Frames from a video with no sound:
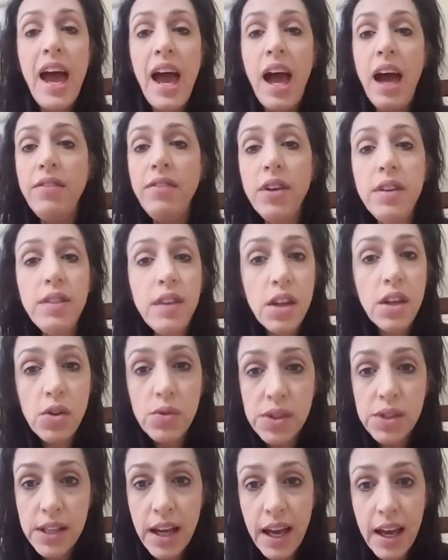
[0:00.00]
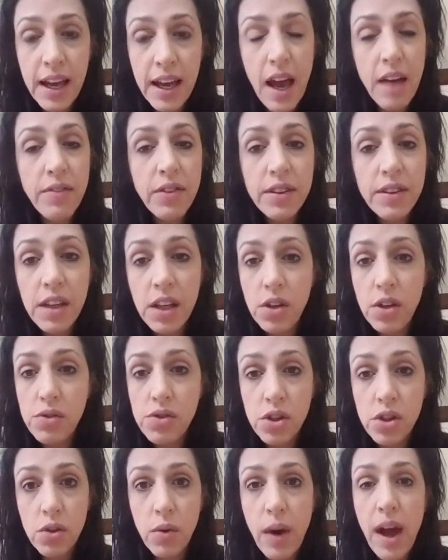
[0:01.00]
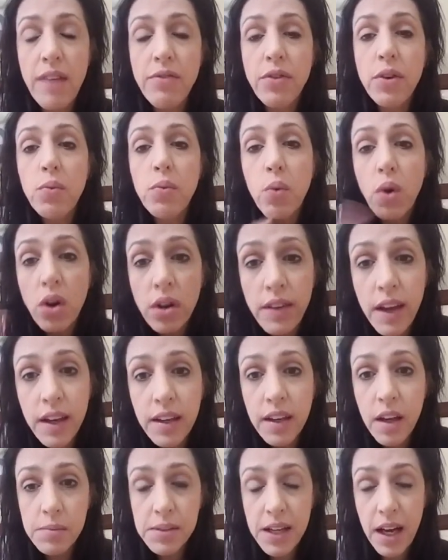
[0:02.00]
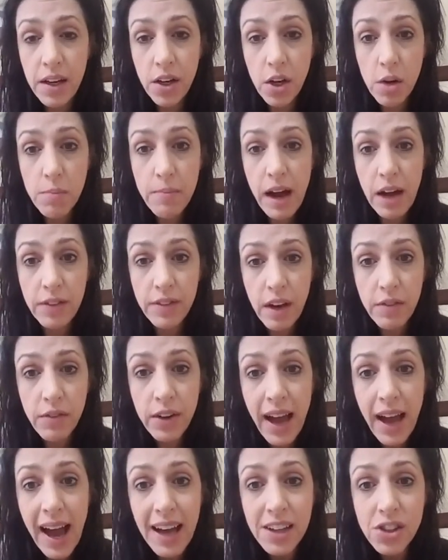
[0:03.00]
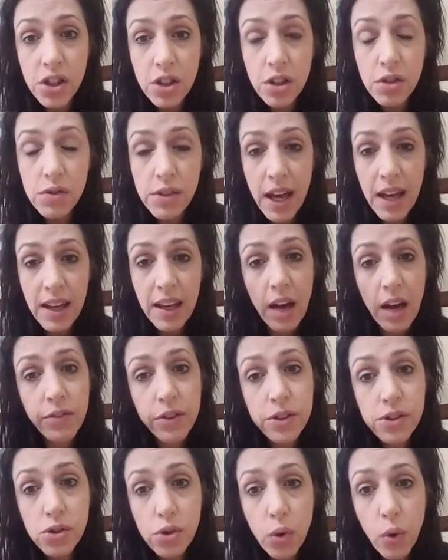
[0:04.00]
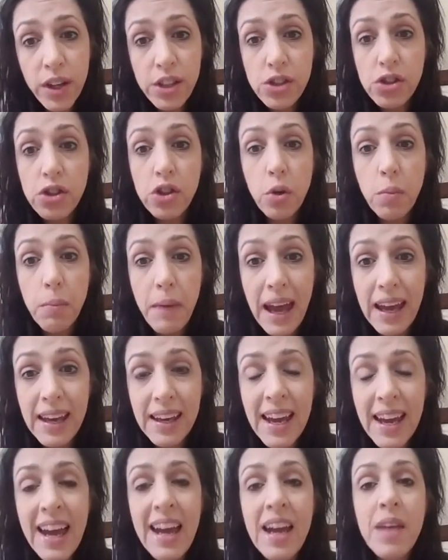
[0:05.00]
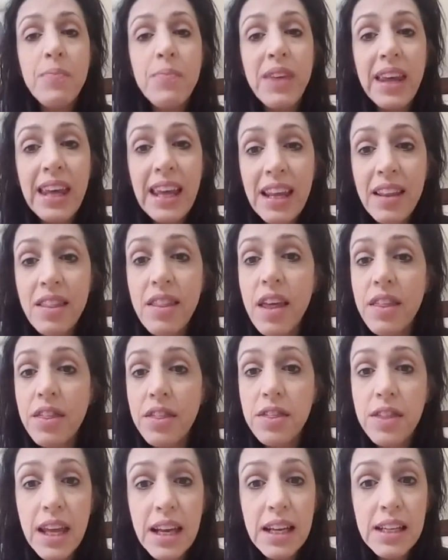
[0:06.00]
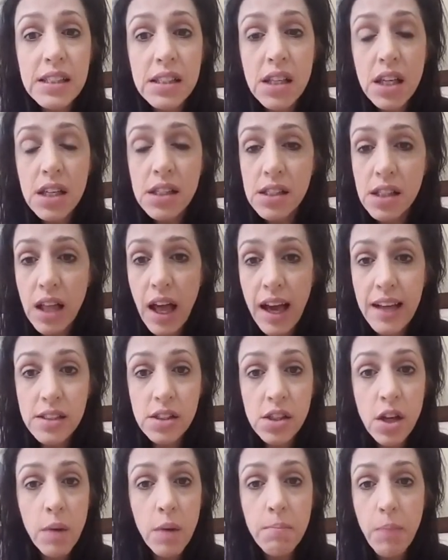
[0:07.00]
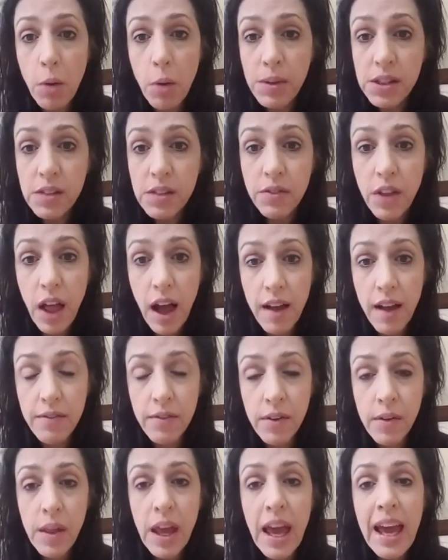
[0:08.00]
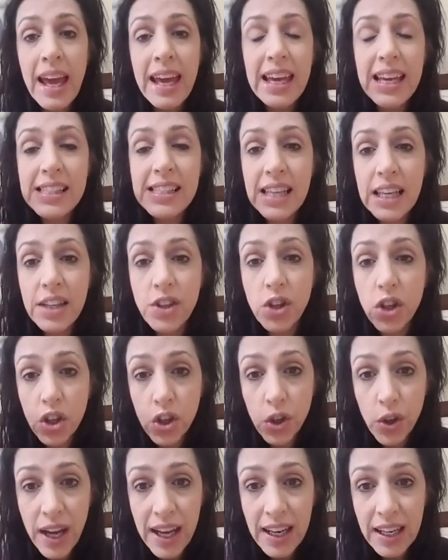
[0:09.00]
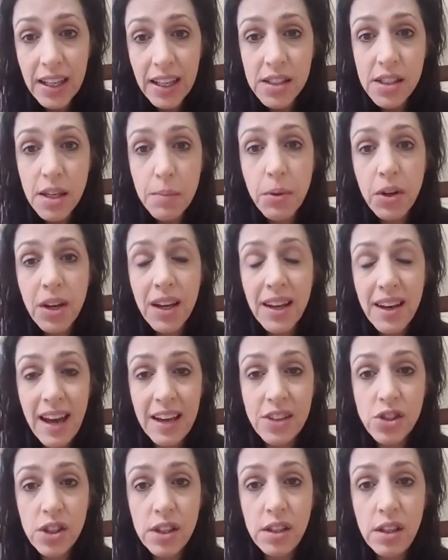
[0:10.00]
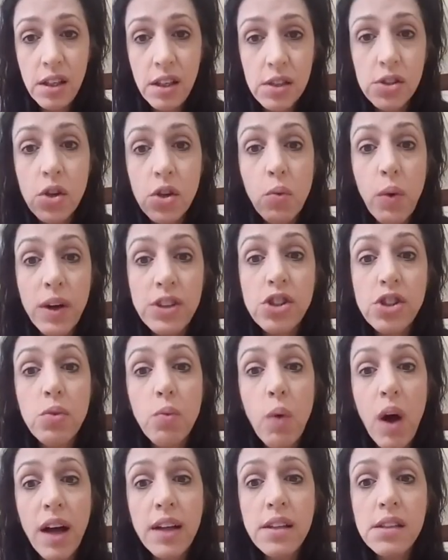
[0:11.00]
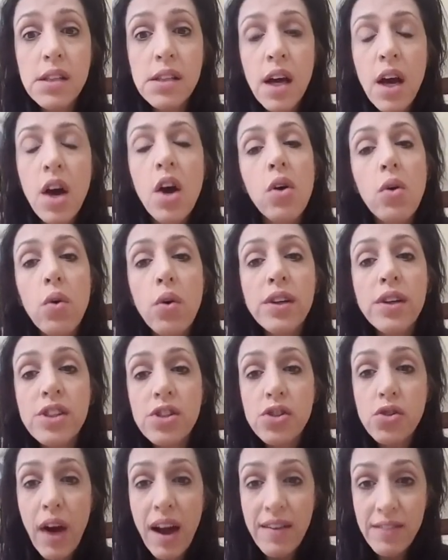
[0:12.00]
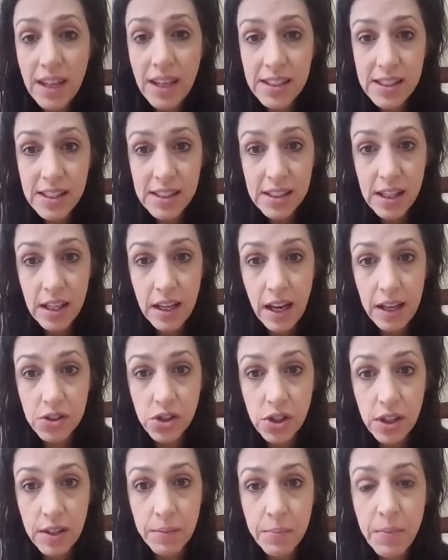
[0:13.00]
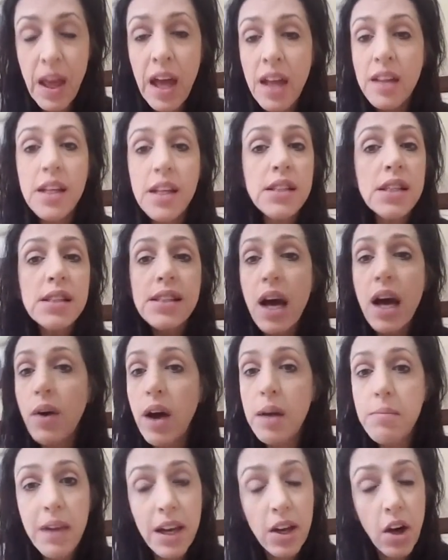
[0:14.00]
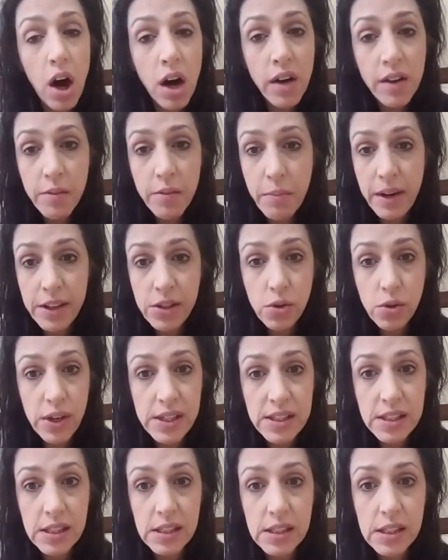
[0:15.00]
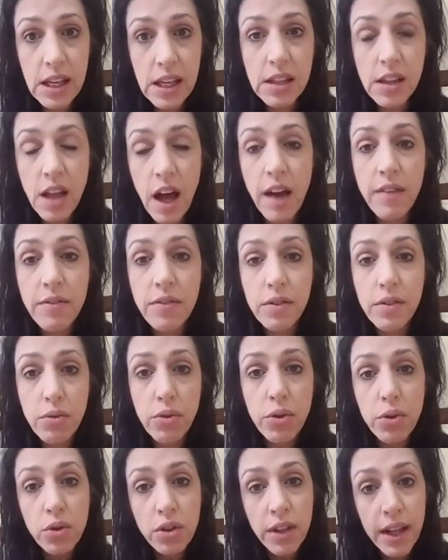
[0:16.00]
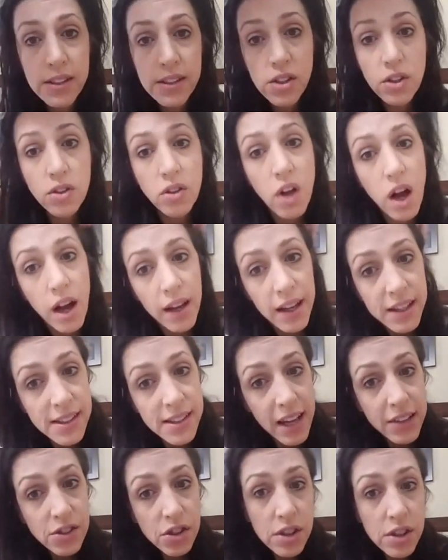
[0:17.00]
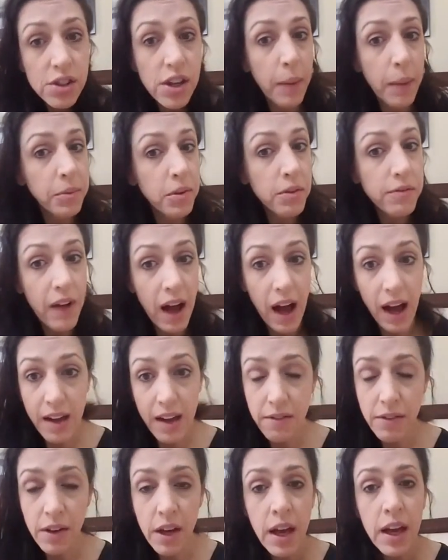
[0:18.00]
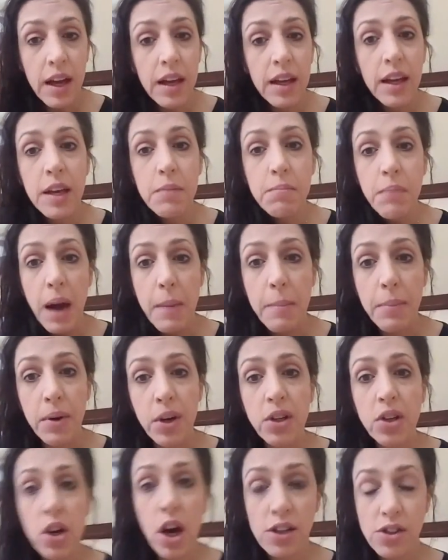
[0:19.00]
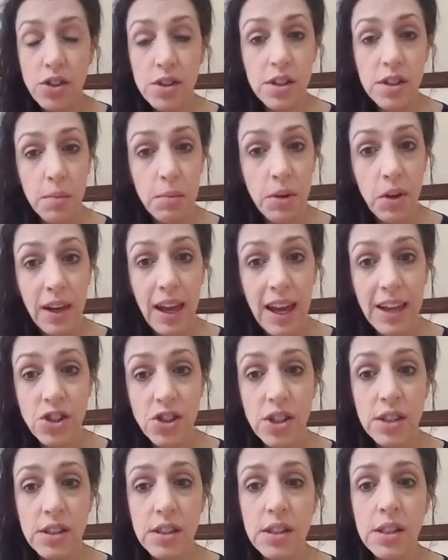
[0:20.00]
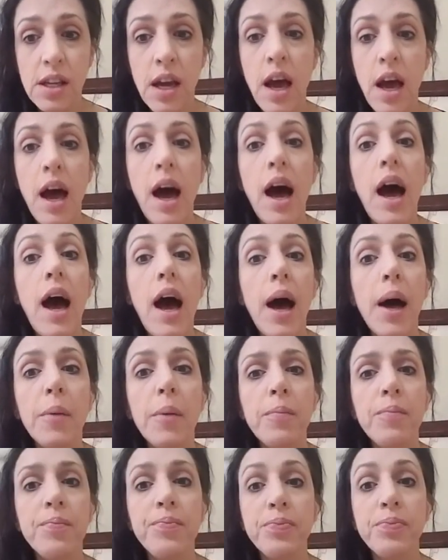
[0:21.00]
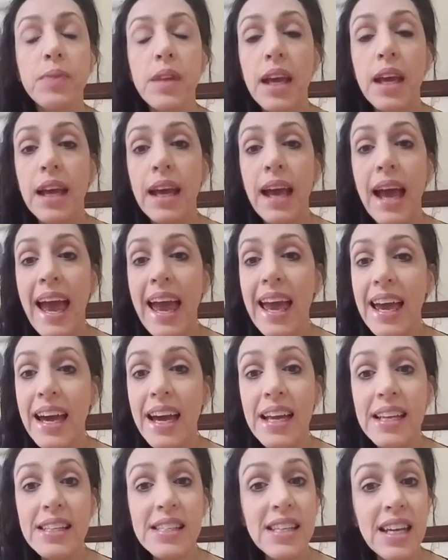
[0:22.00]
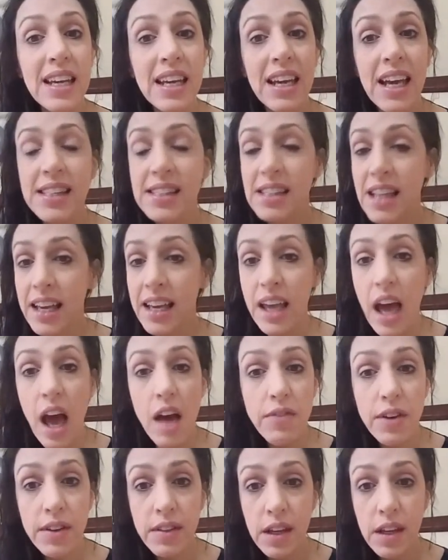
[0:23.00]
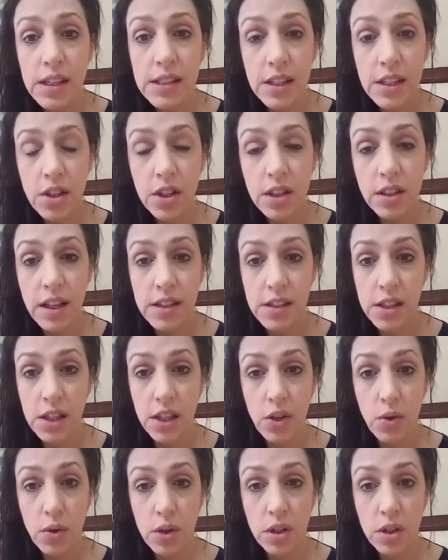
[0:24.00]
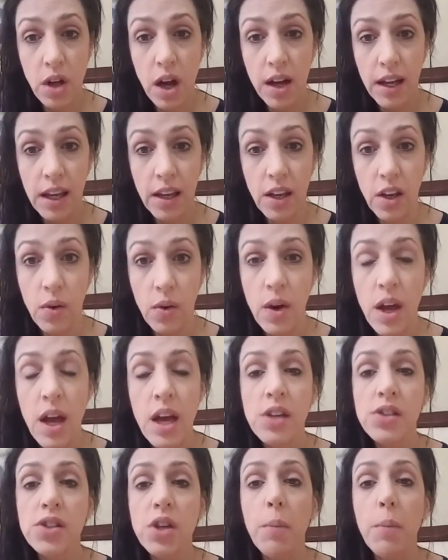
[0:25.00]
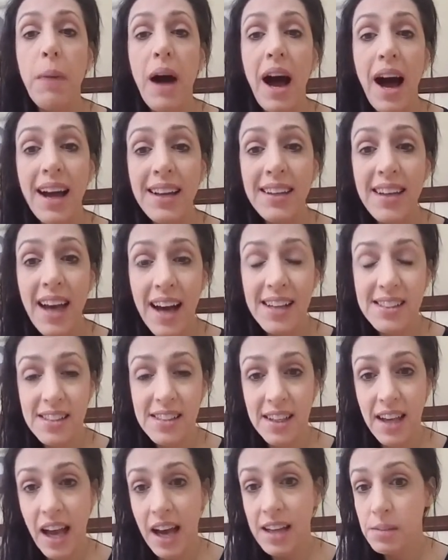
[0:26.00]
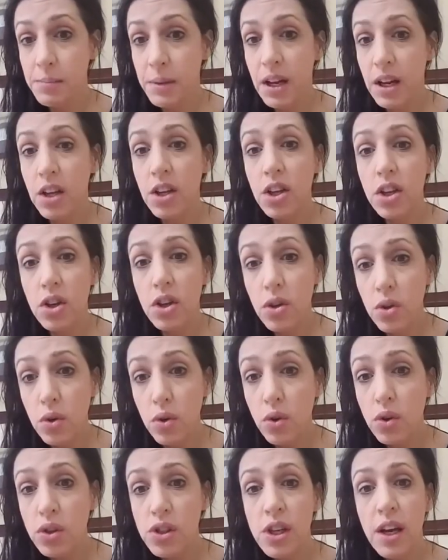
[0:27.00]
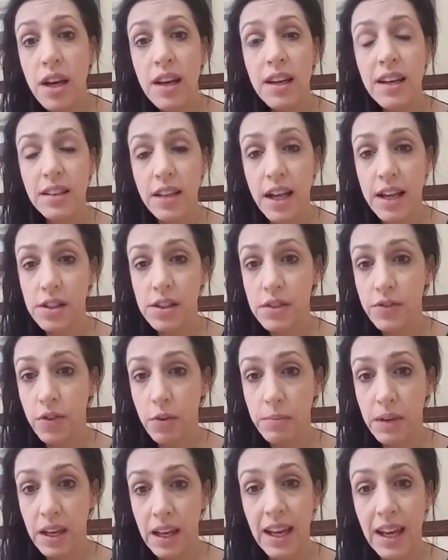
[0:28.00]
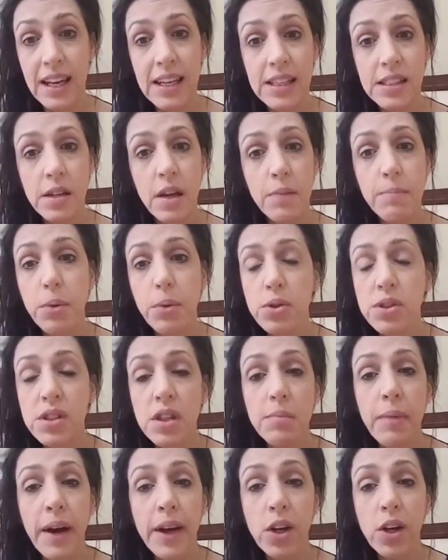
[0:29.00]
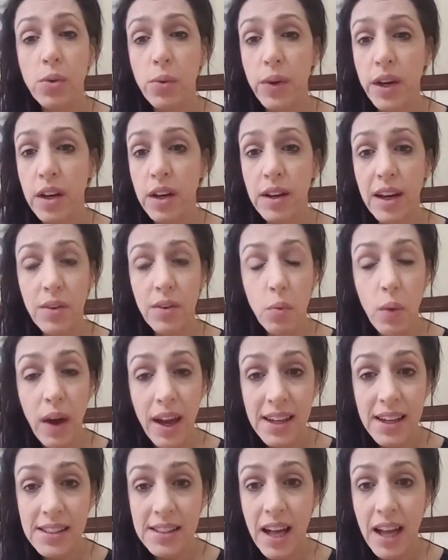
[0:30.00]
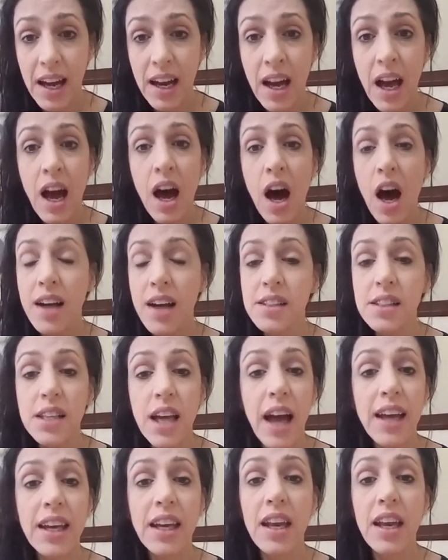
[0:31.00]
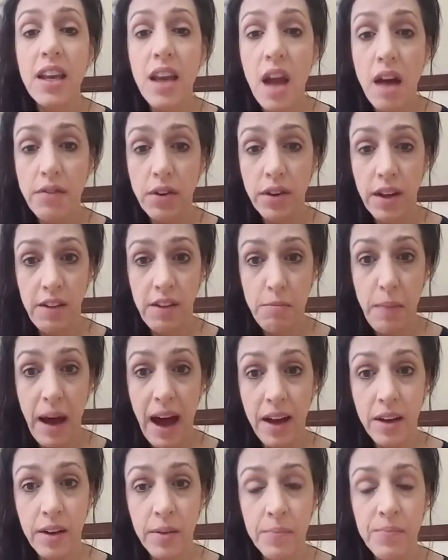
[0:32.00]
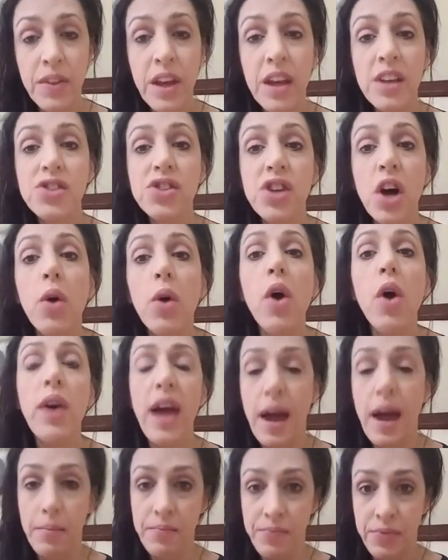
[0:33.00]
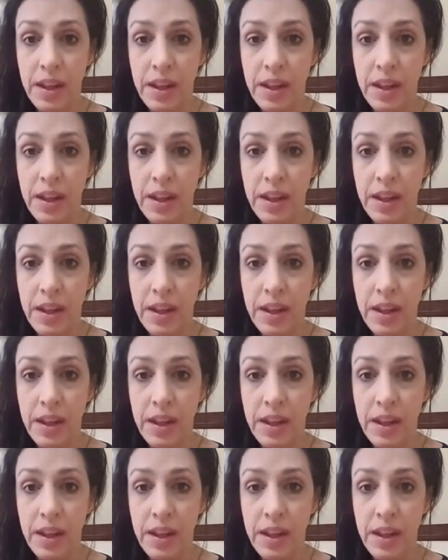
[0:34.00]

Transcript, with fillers: Everything you say, everything you do, every word that comes out of your mouth, every action you take, every choice you make, in the thinnest sliced moments of life, is either creating a deeper connection to what you want, or it's driving a disconnection. This is how I make all of my choices in life, through Cleanser Clog. It's actually chapter 5 in my book, Conscious Communications. And it's like everything is either cleansing you or clogging you. So podcasting has been a huge cleanse for me. It has boosted my career in ways that honestly I can never give back. So, okay.